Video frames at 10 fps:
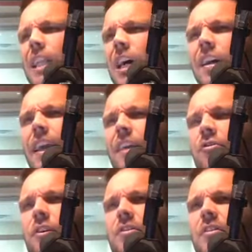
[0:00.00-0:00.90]
Lung
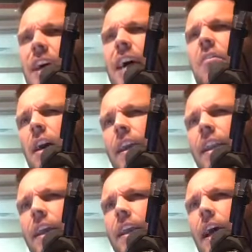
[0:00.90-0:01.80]
cancer is
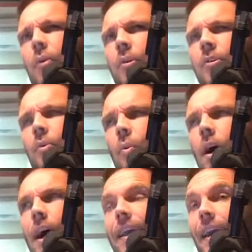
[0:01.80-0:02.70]
skyrocketing. I wonder why.